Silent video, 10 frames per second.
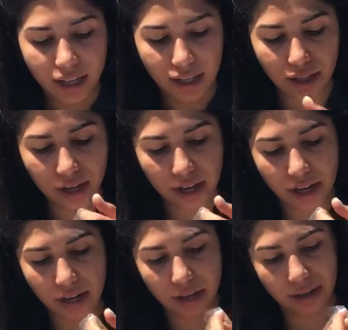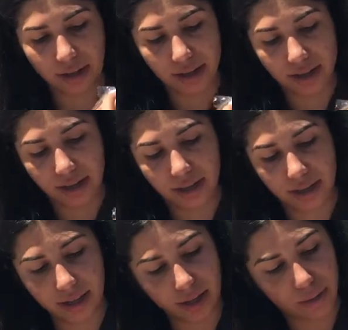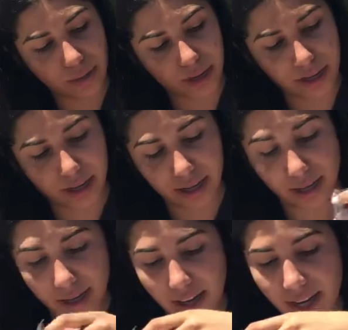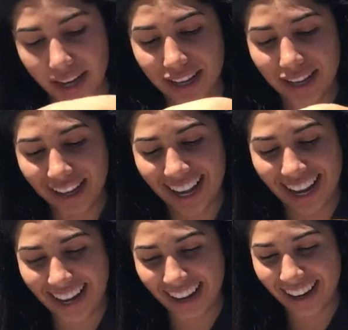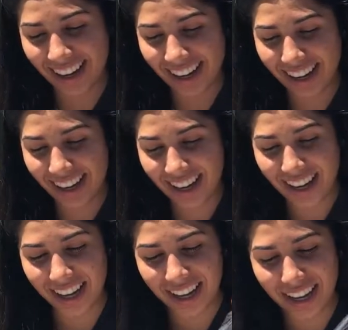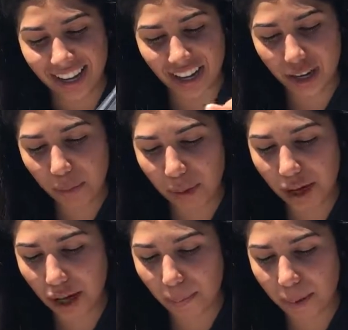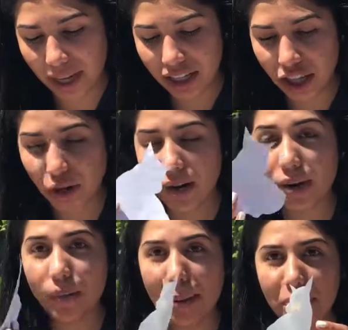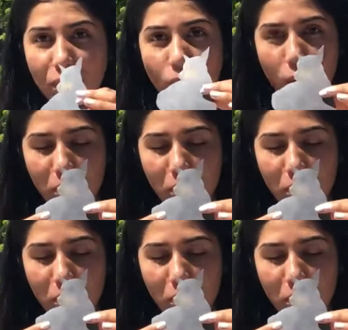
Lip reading: So then you're gonna, this wind. So then you're gonna put your picture, you want to wrap your whole